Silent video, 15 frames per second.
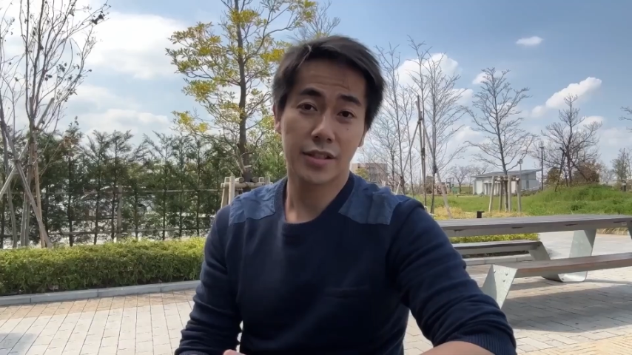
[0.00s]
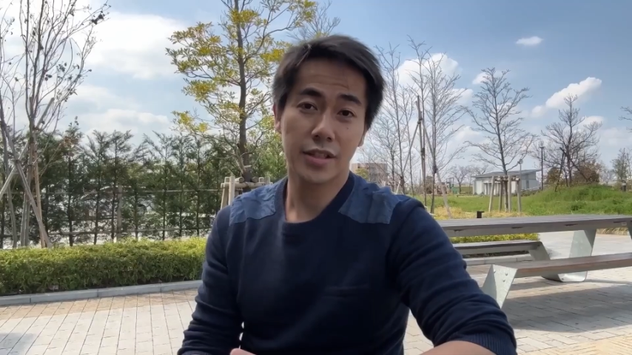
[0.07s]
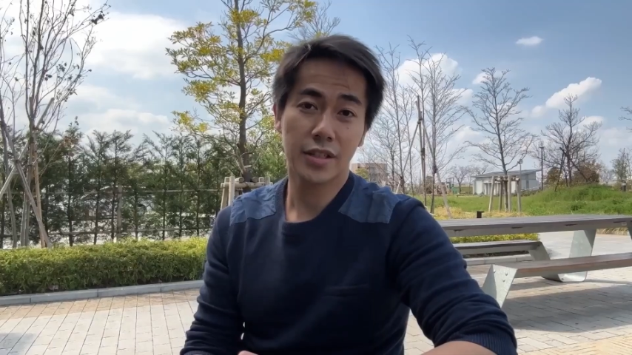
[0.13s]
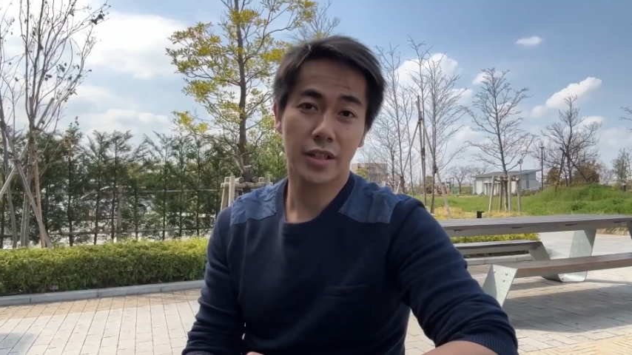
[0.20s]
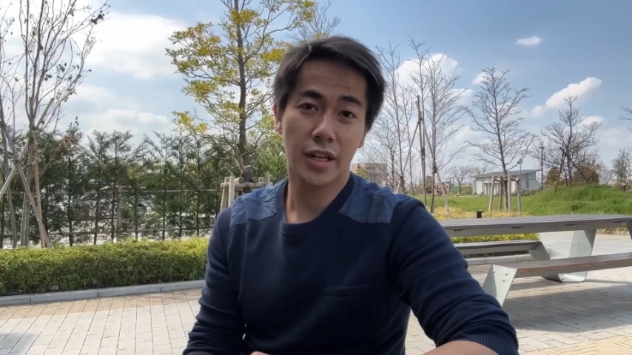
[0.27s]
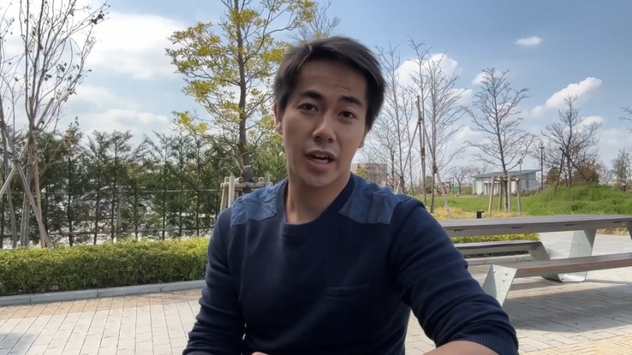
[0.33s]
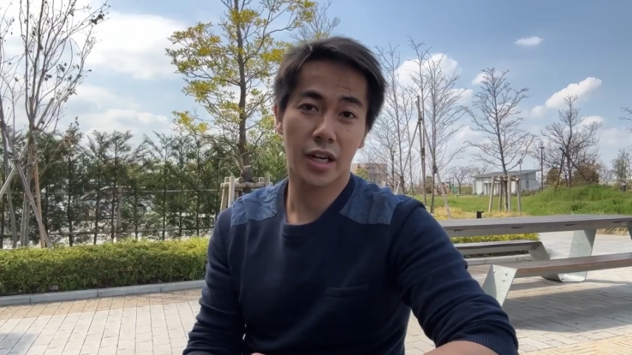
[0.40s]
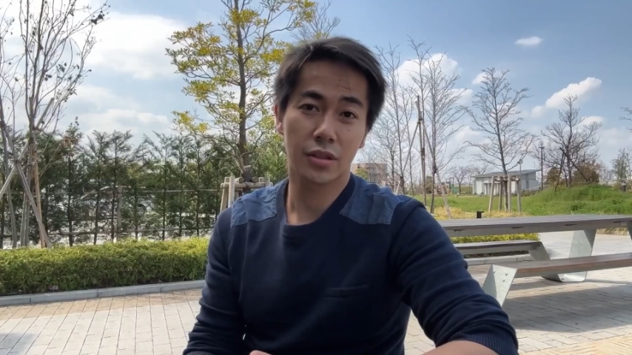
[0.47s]

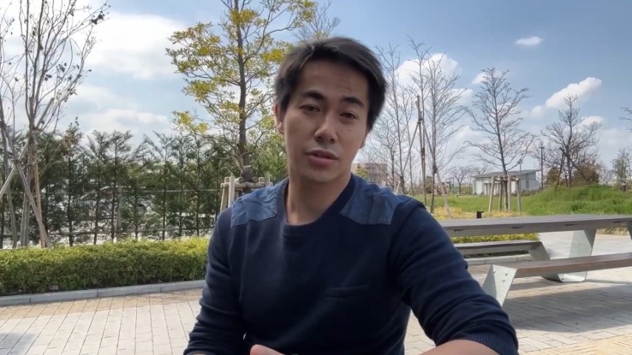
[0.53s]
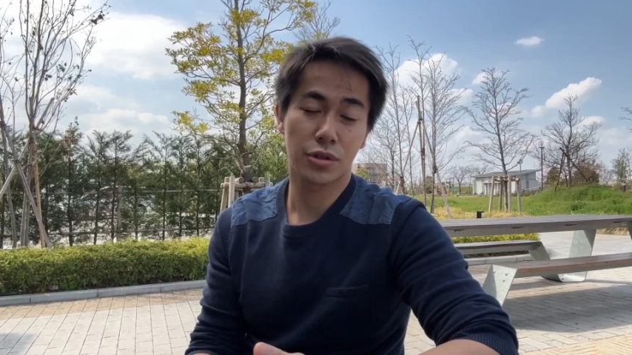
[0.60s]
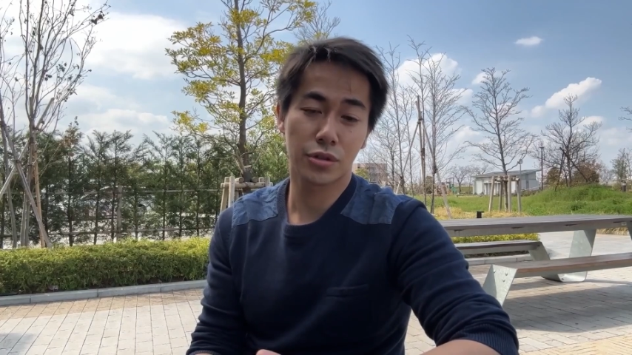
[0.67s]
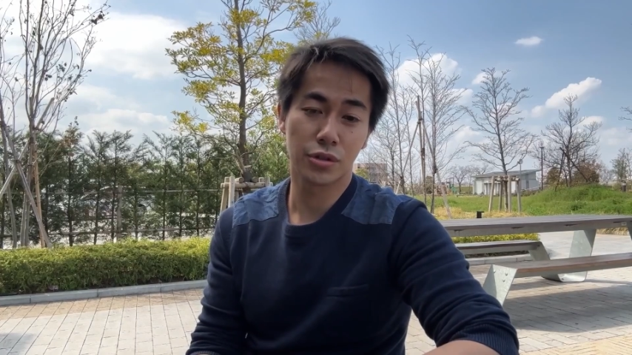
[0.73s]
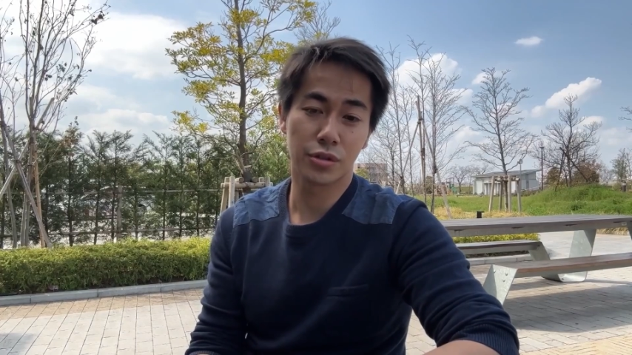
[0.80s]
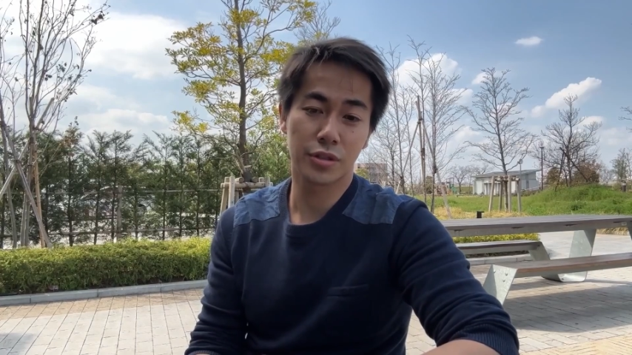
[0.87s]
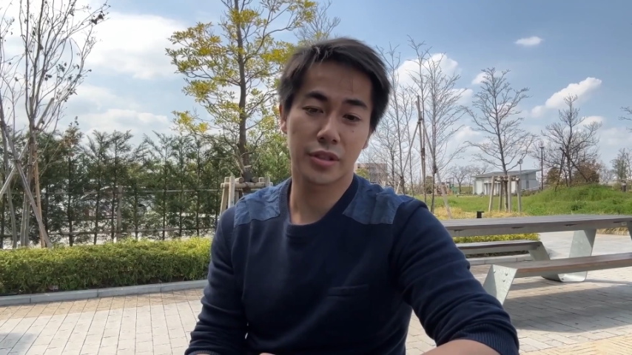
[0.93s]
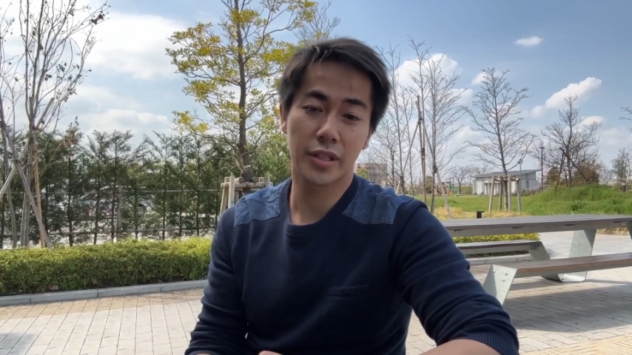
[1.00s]
second hard
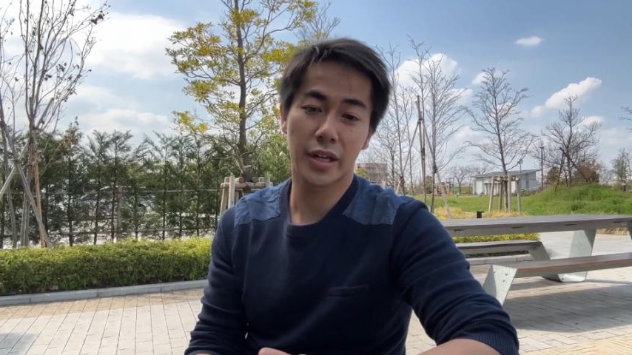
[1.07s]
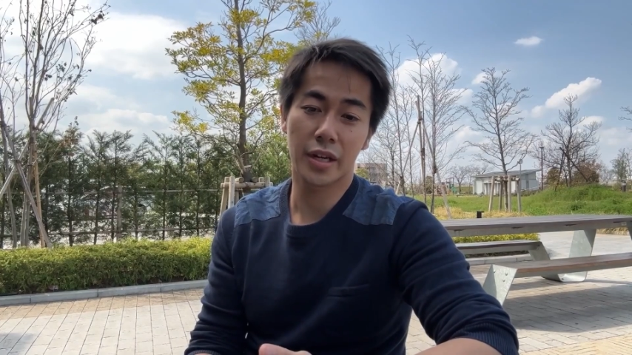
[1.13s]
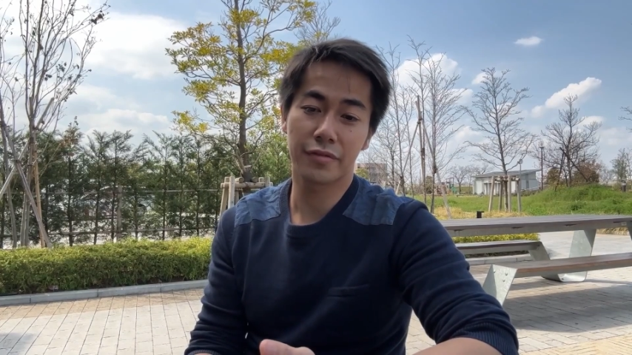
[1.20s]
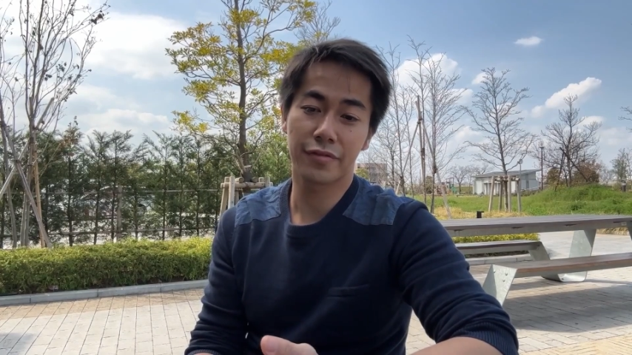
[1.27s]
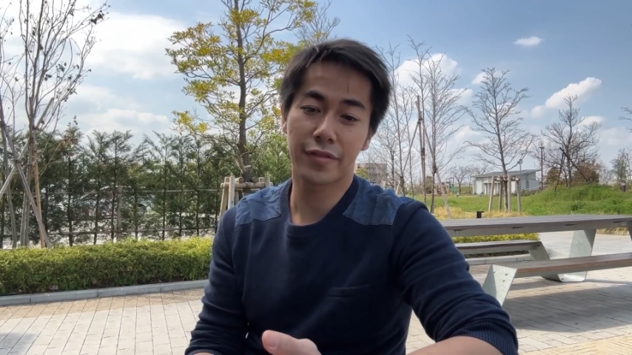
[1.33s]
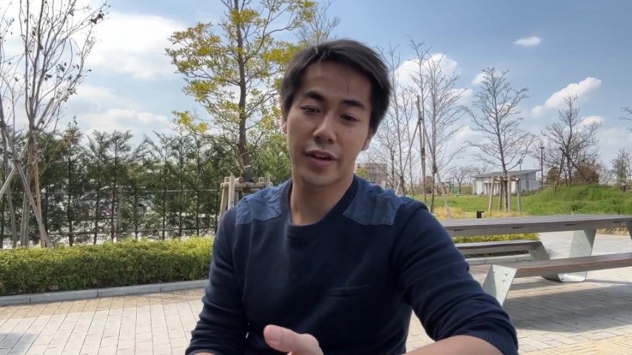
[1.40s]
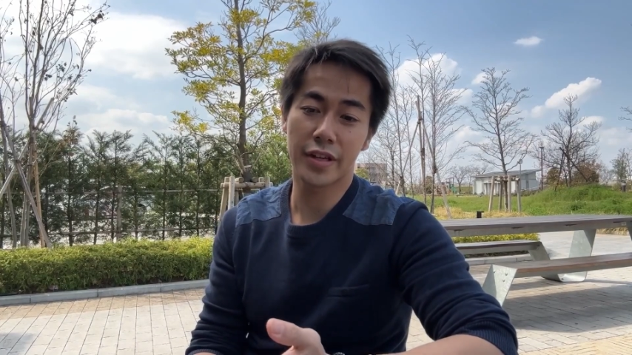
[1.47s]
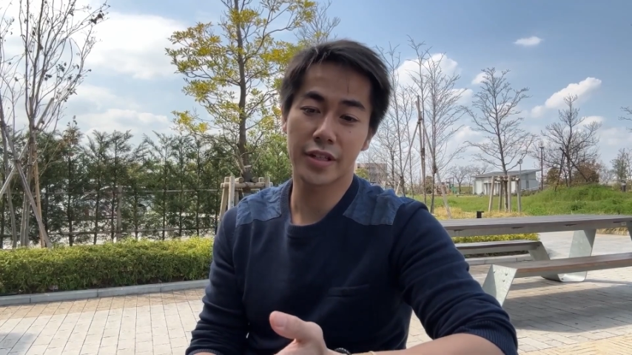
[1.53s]
truth that I
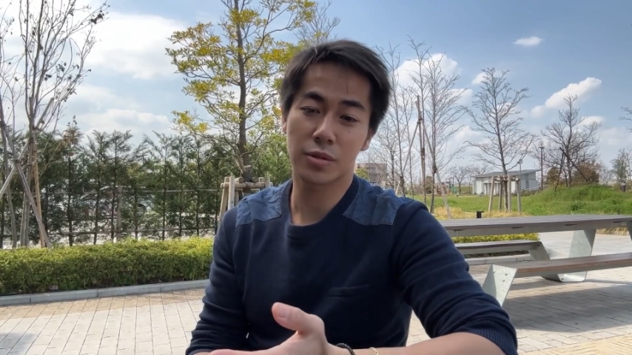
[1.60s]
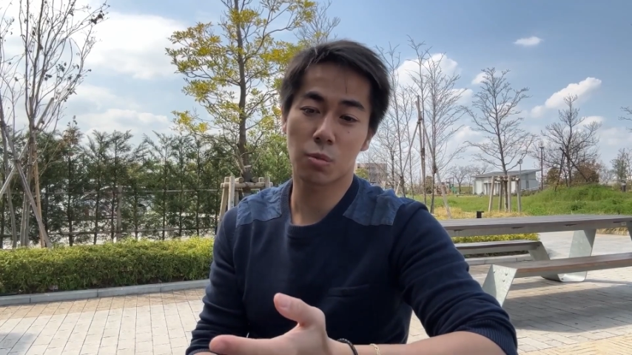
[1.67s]
faced